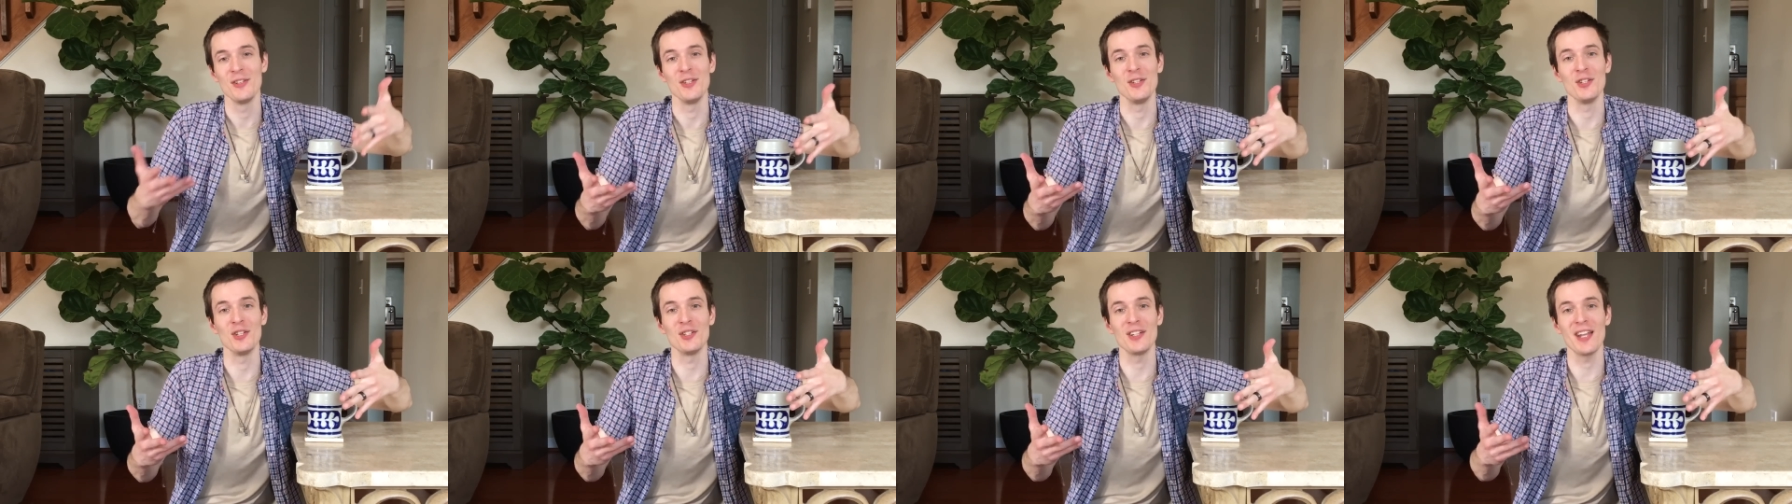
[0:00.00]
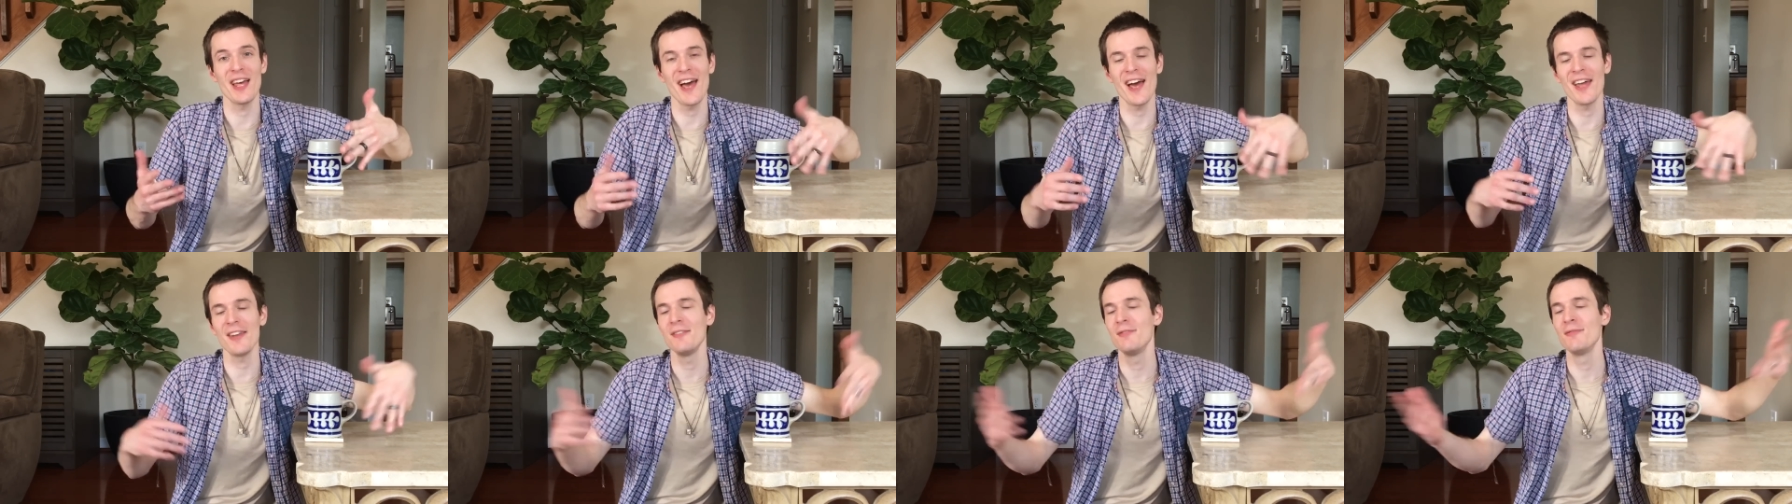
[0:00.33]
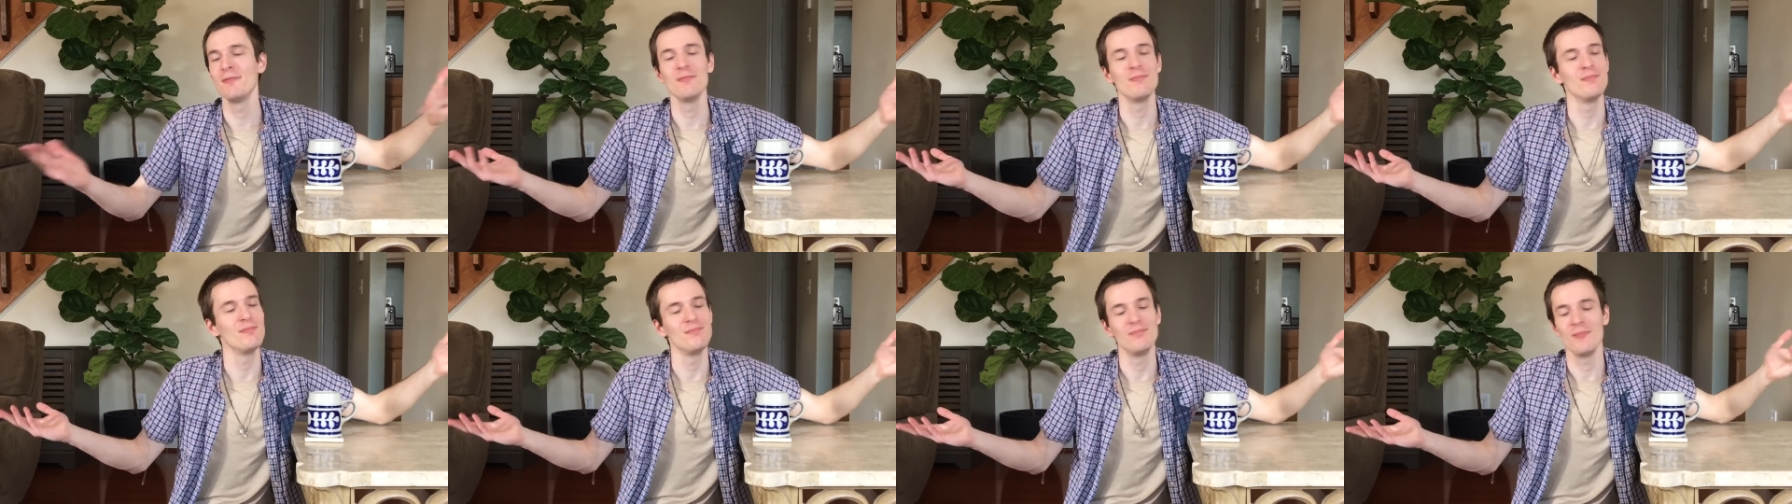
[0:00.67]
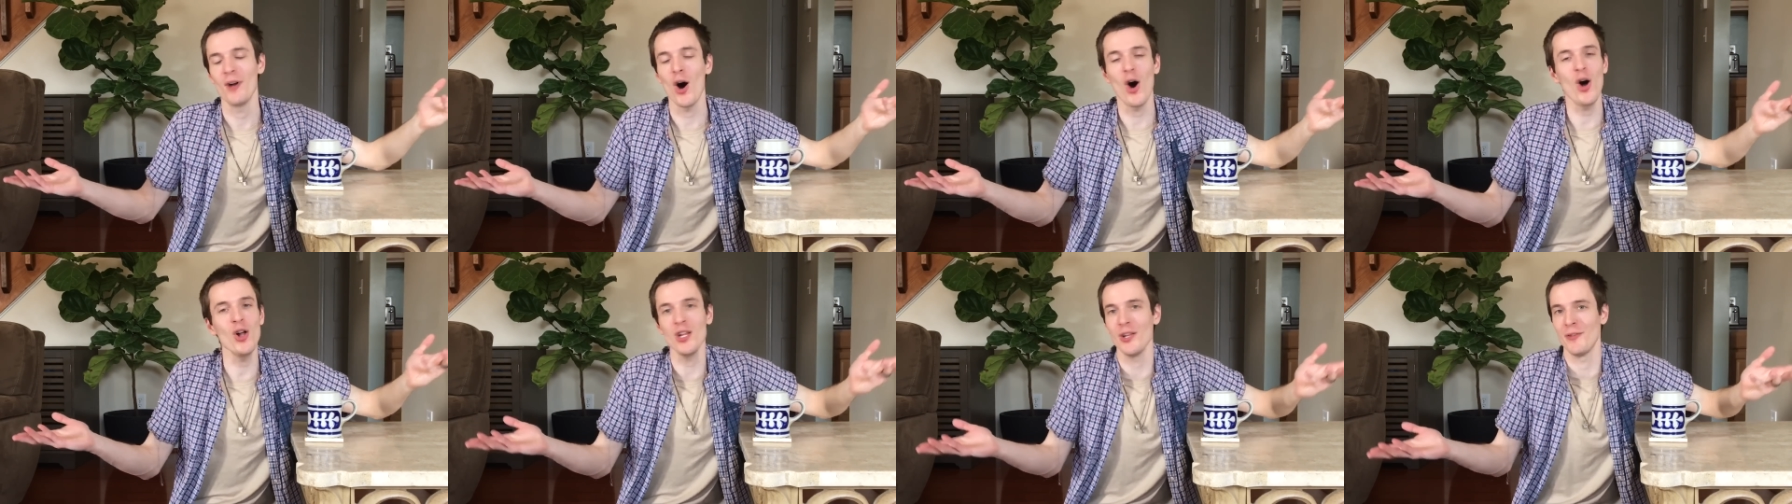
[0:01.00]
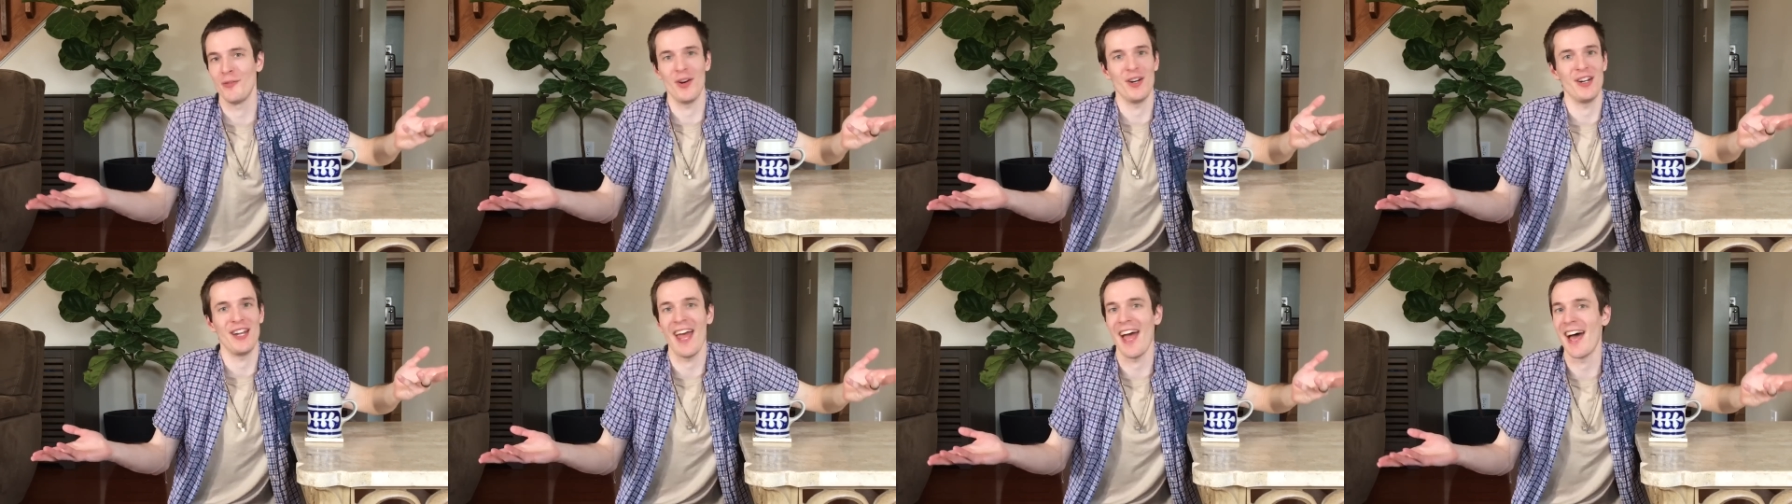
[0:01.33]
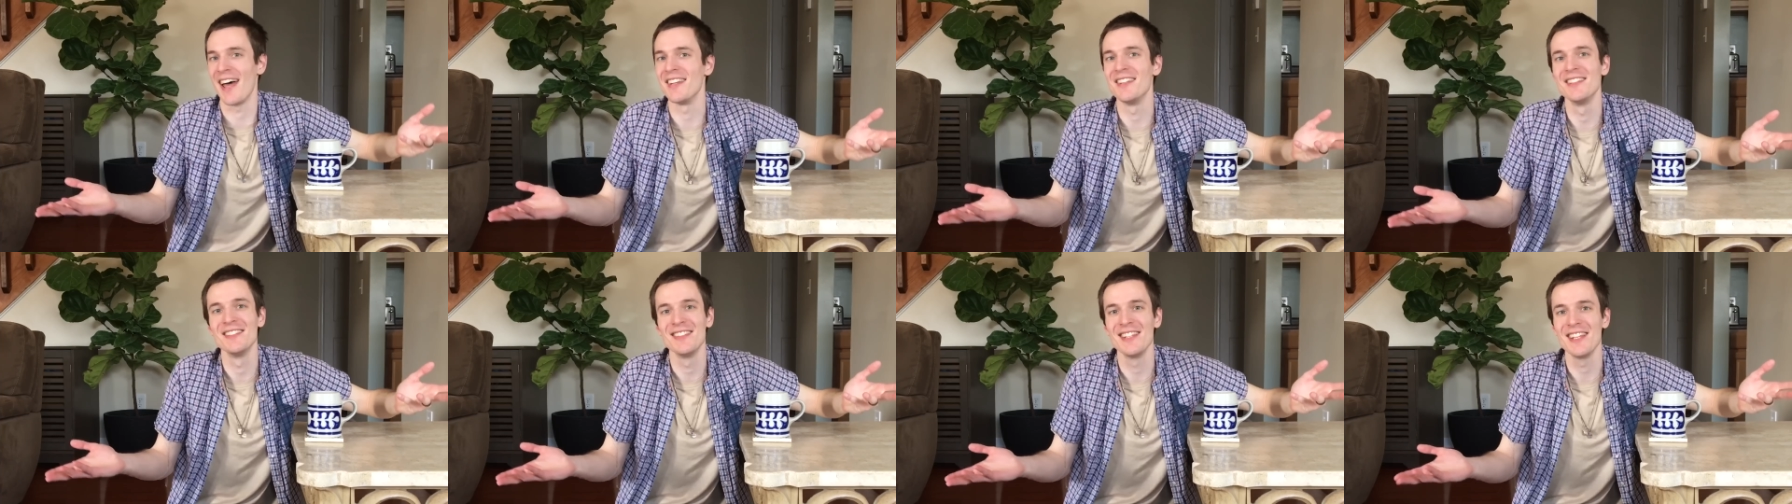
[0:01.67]
your dad, all of our
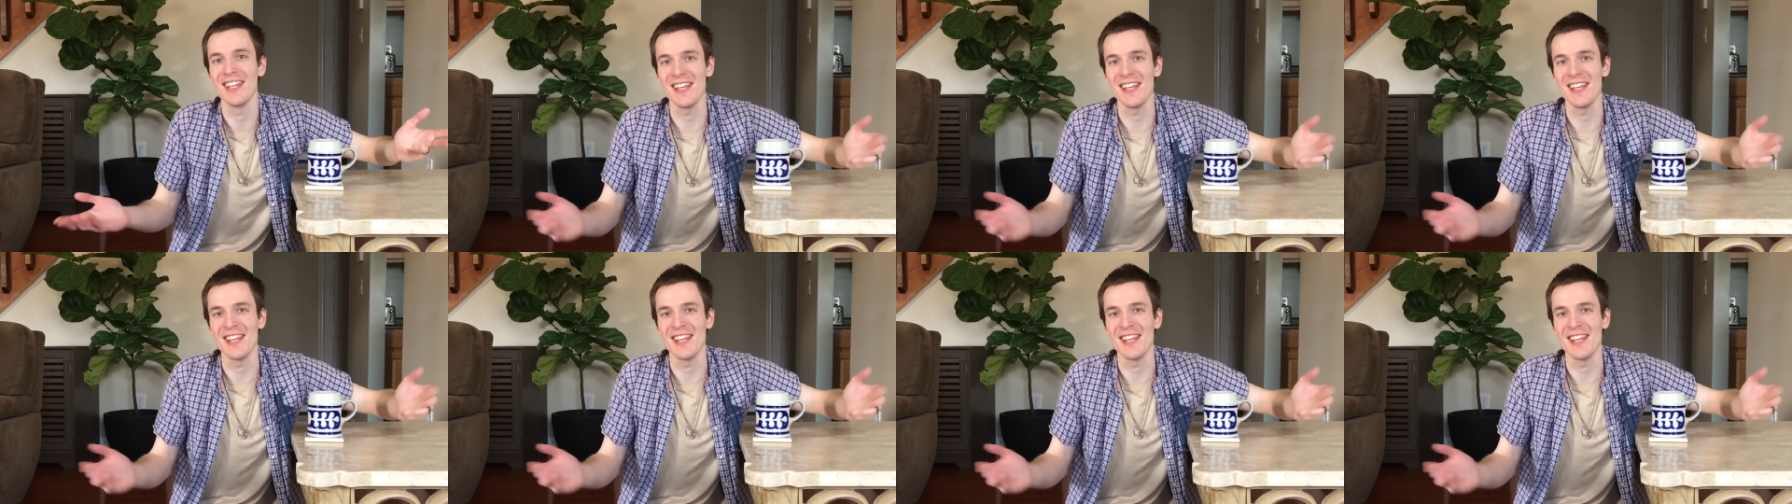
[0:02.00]
dad.